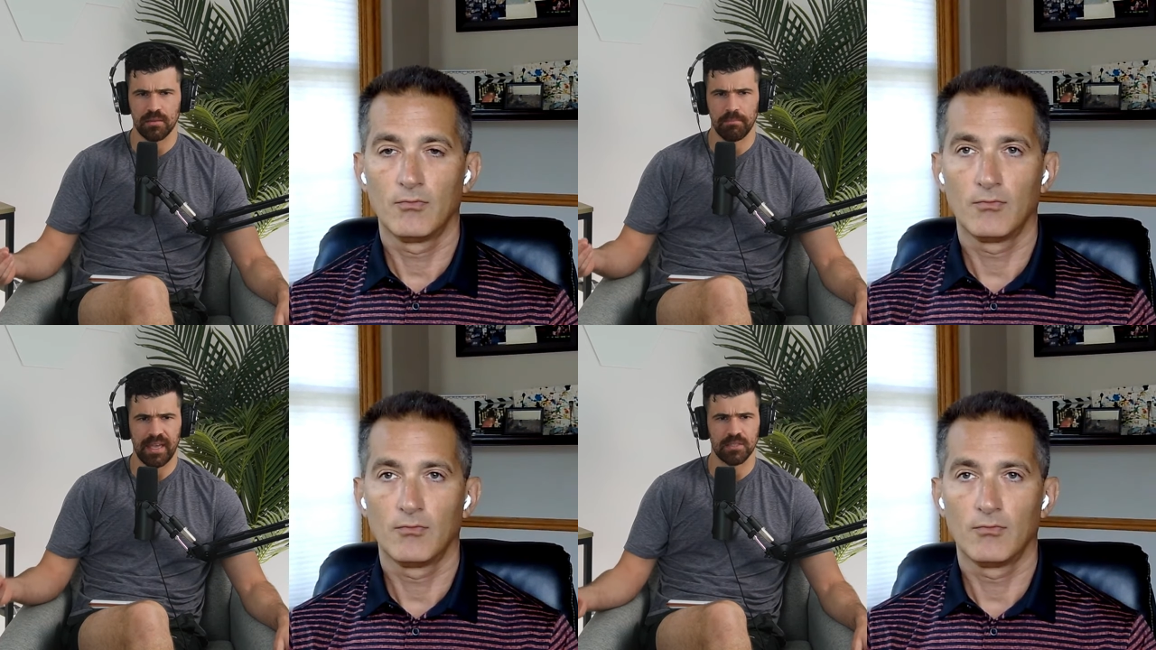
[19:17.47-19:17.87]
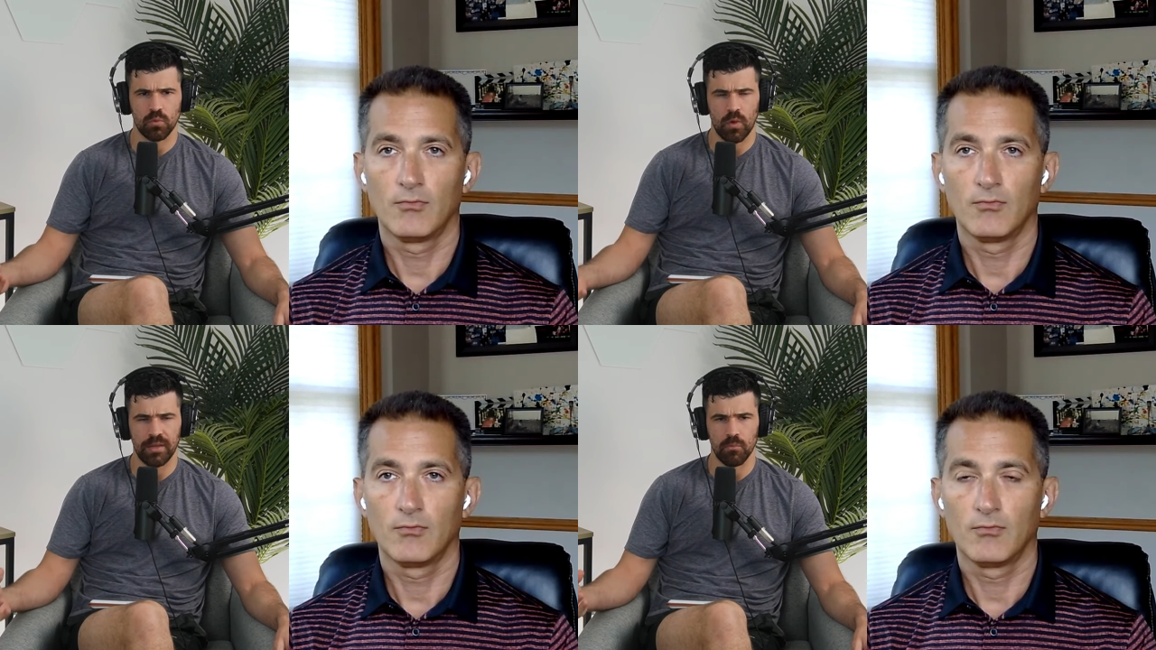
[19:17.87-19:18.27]
Speaker 1: makes
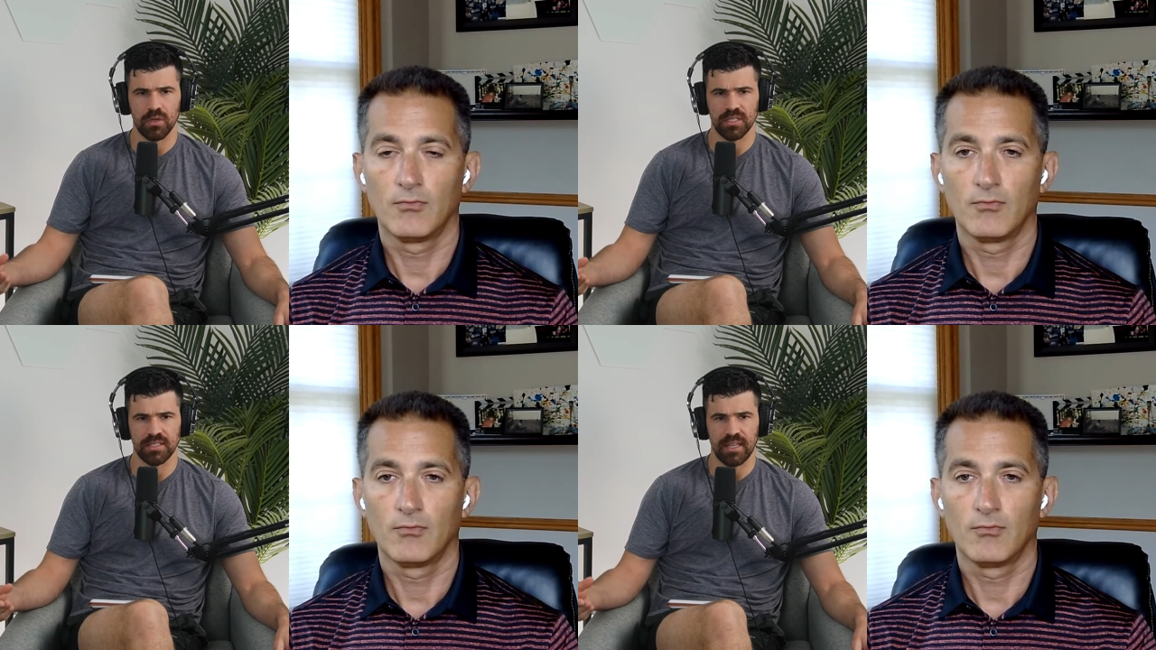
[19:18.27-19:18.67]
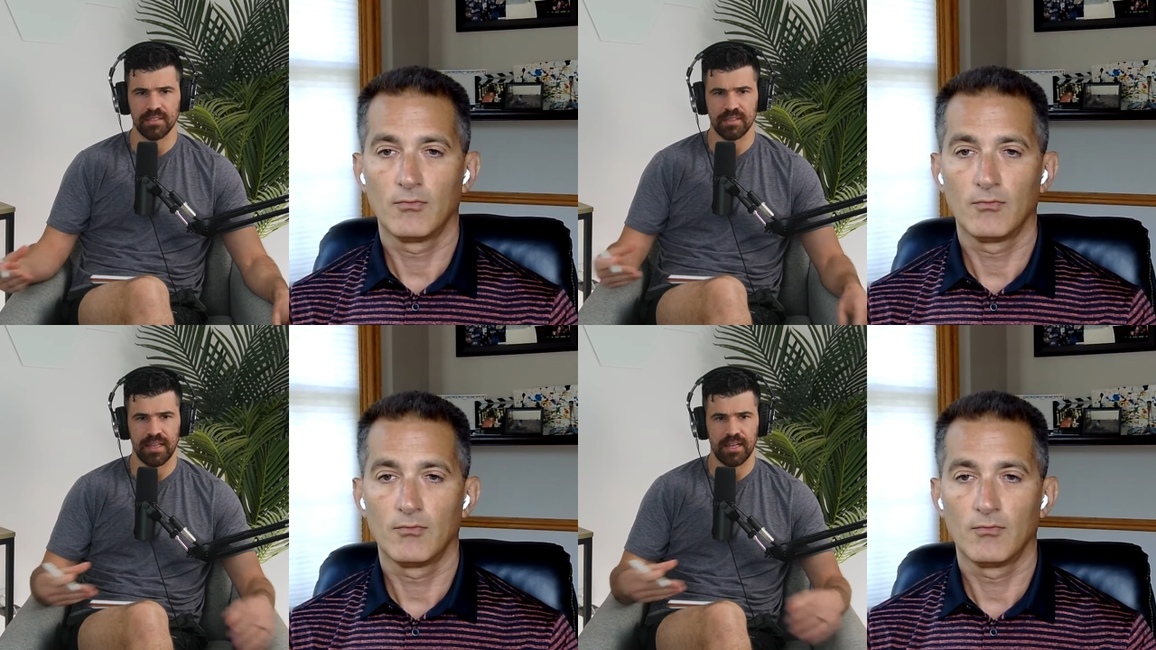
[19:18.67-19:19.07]
way more
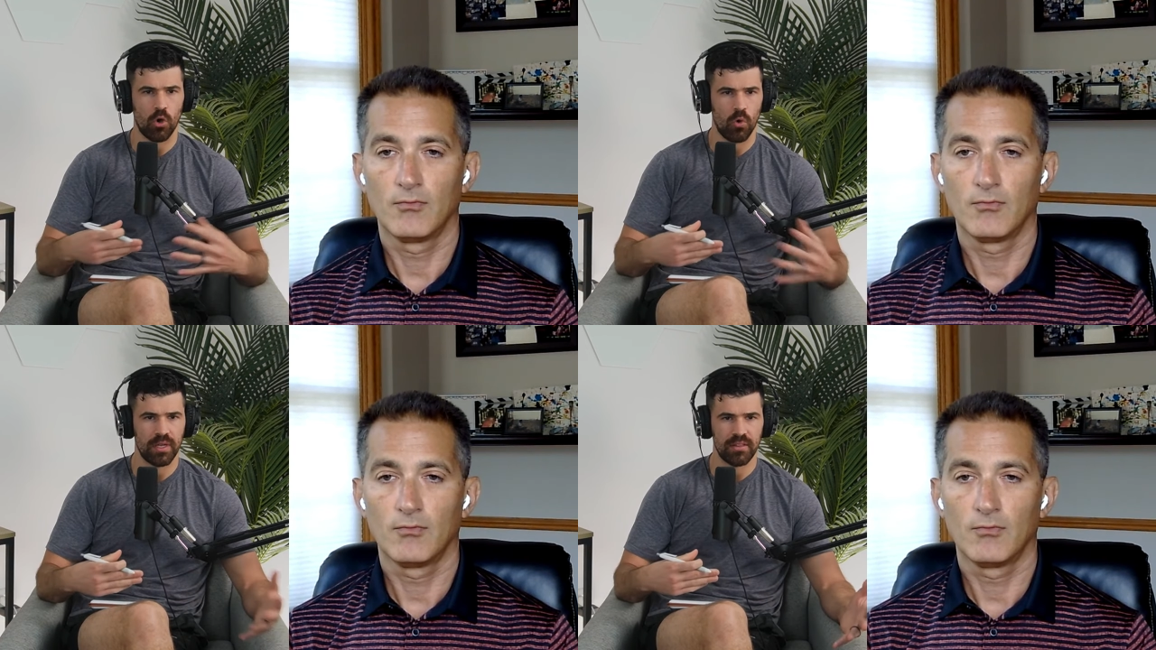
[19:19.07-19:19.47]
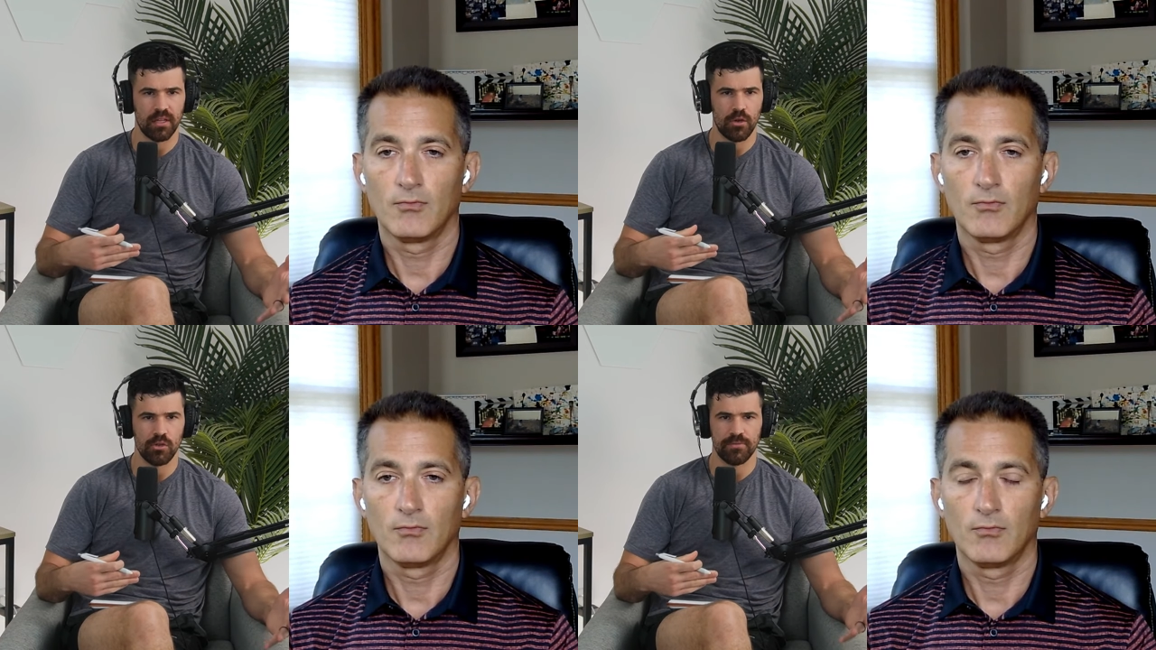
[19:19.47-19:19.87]
sense than holding the
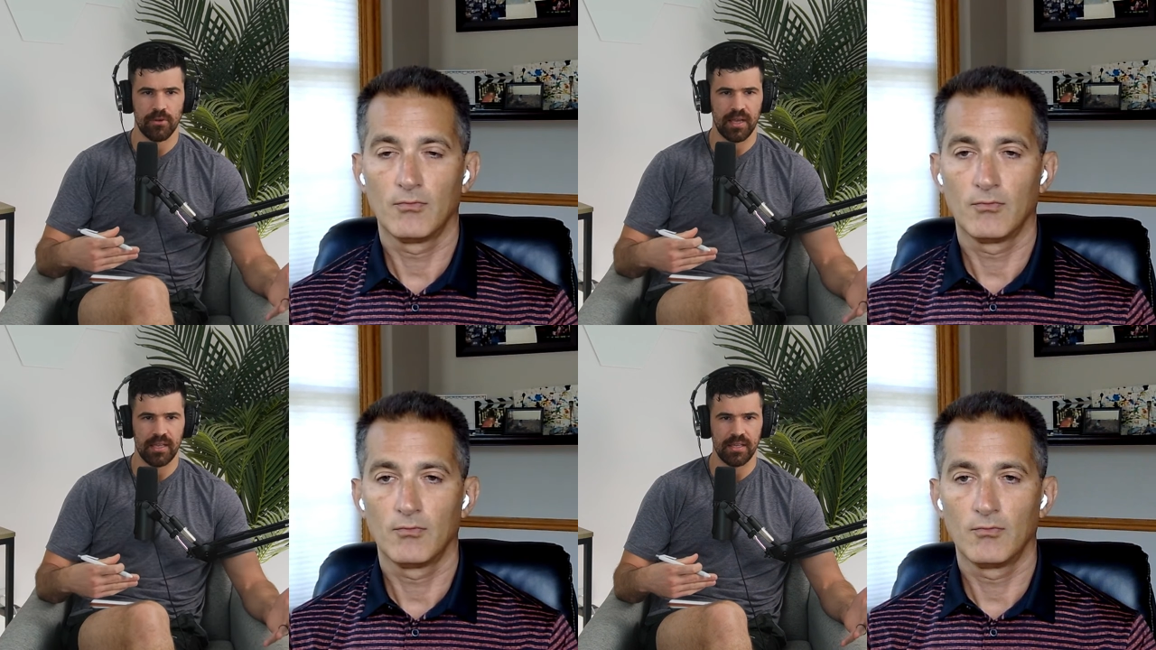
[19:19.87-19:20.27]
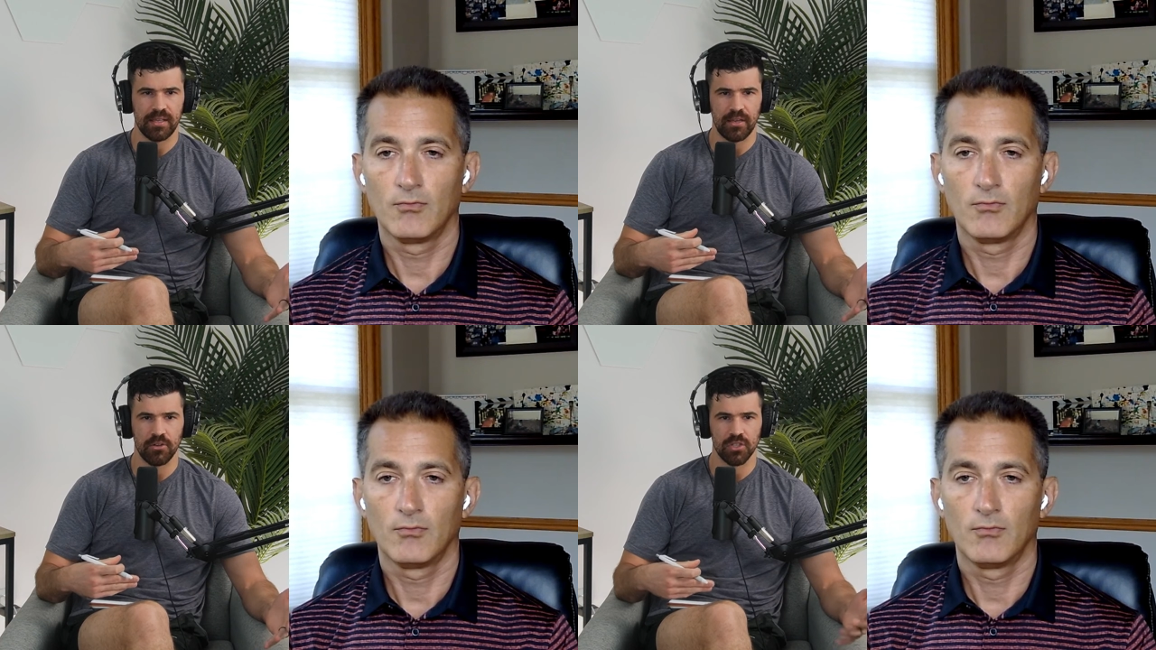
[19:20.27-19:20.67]
notes for 8
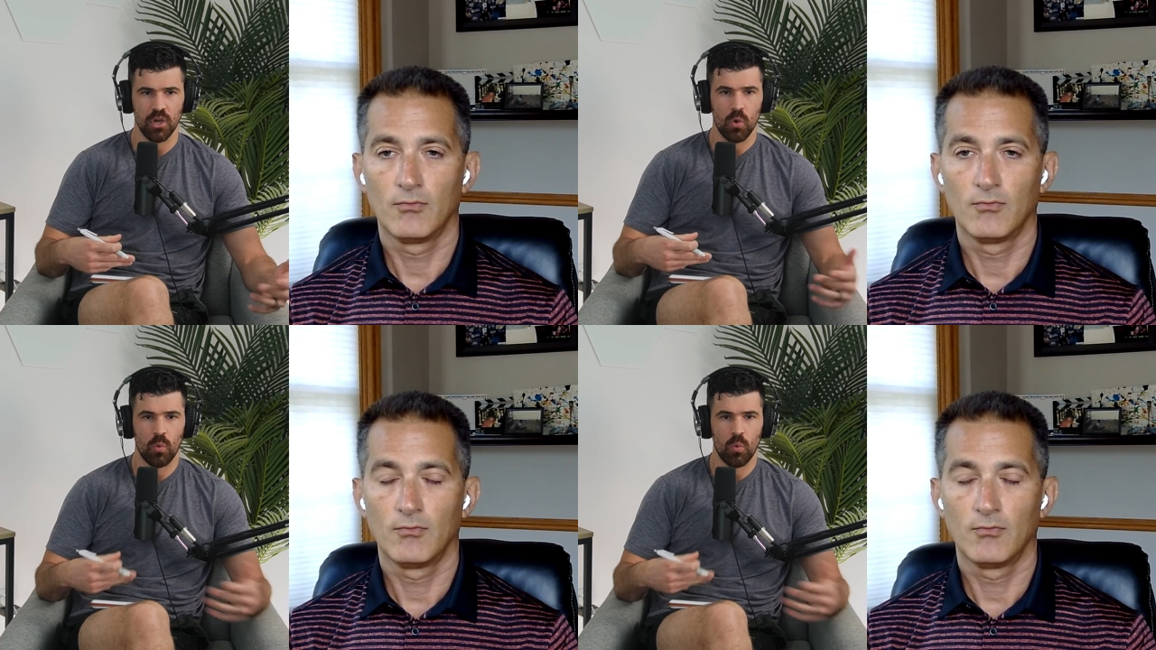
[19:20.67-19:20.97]
years,